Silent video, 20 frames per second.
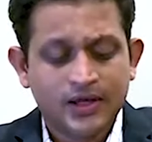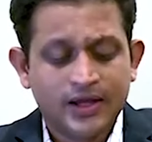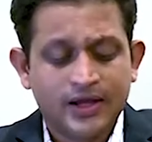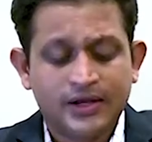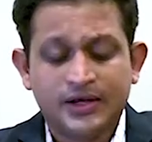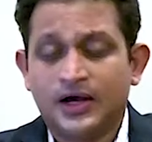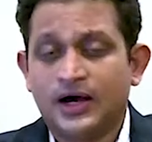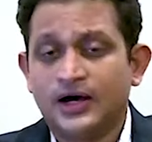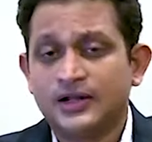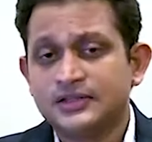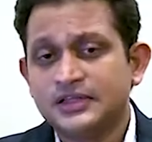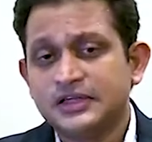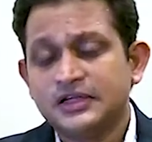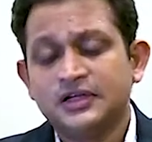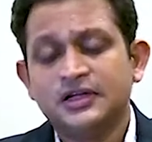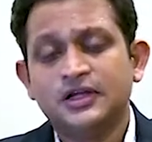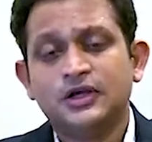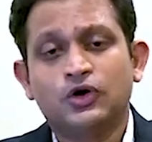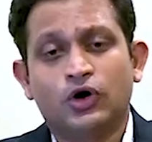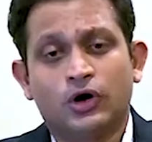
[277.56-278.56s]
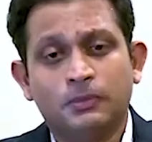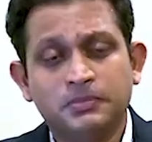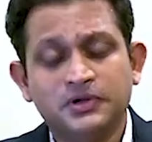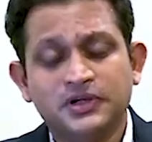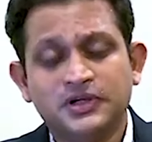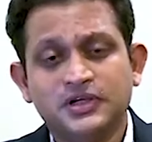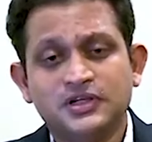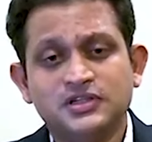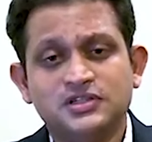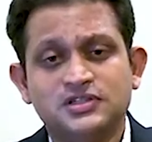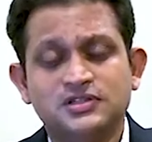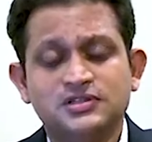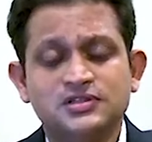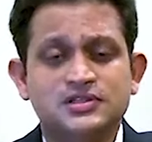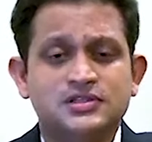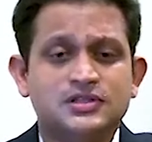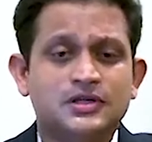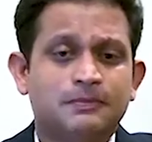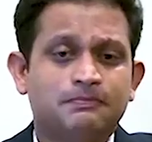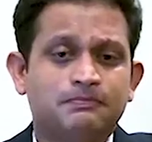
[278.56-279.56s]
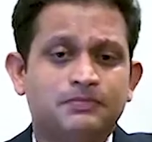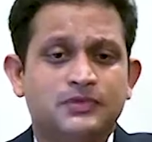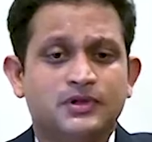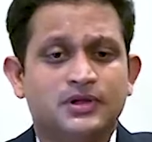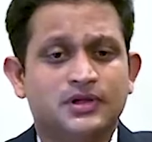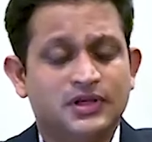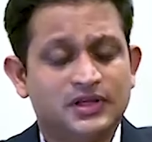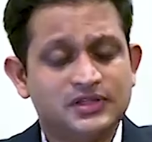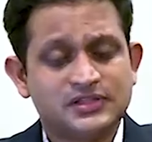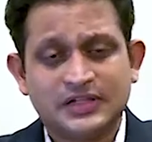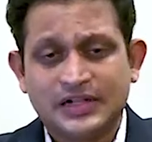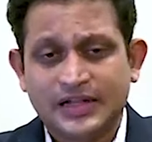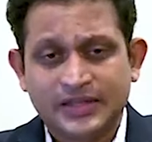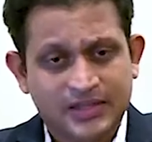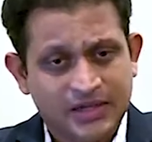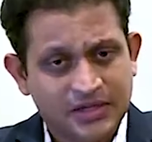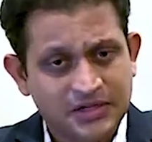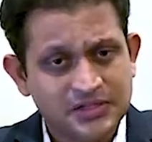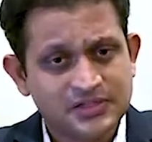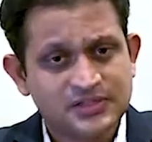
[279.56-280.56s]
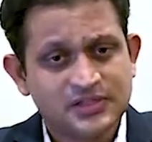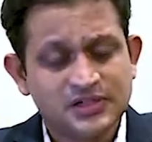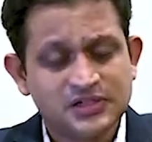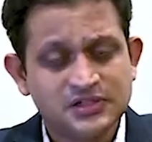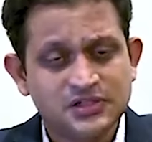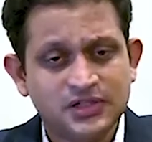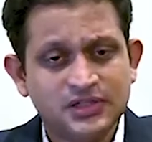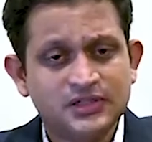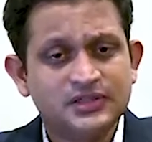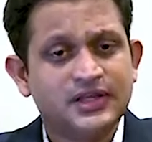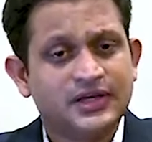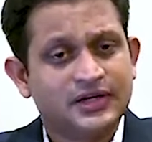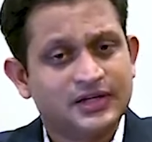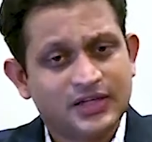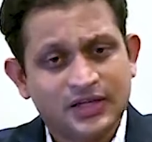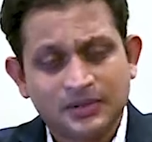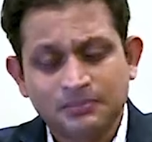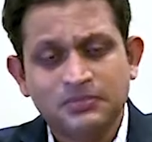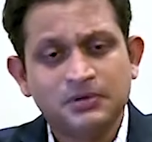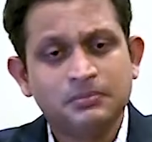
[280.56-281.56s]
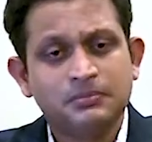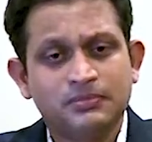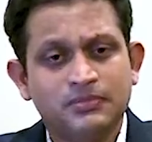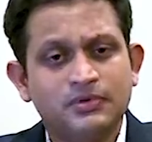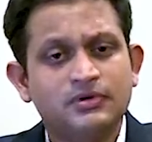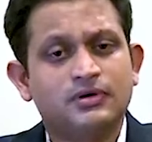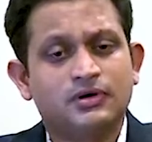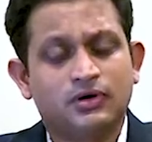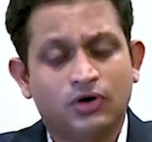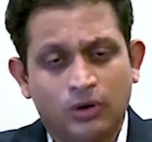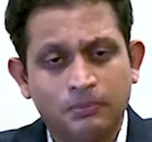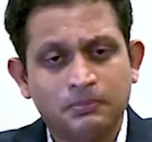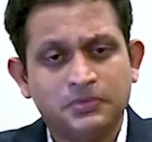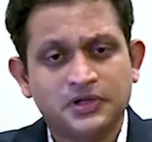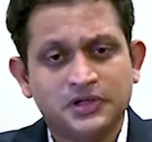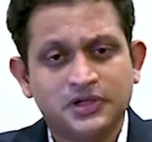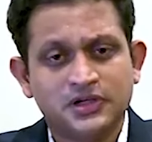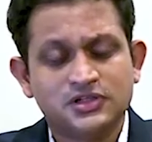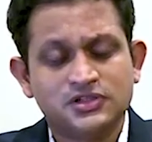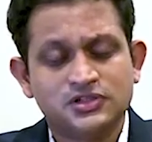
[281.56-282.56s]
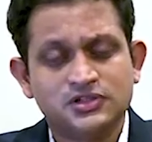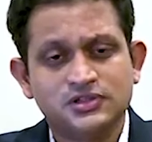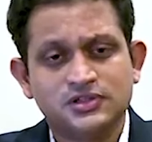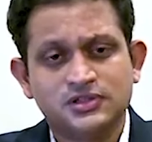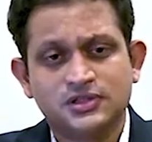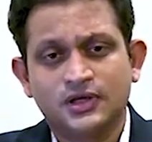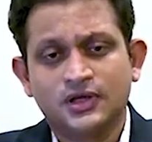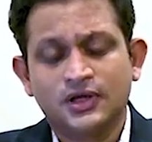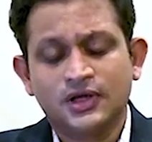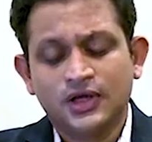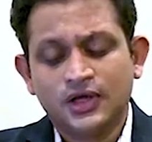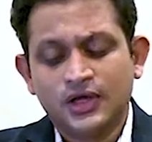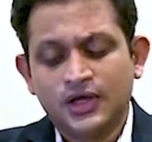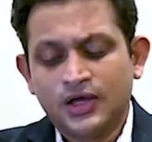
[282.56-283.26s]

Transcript: And are there any complications? Yes, like any surgery, there can be complications.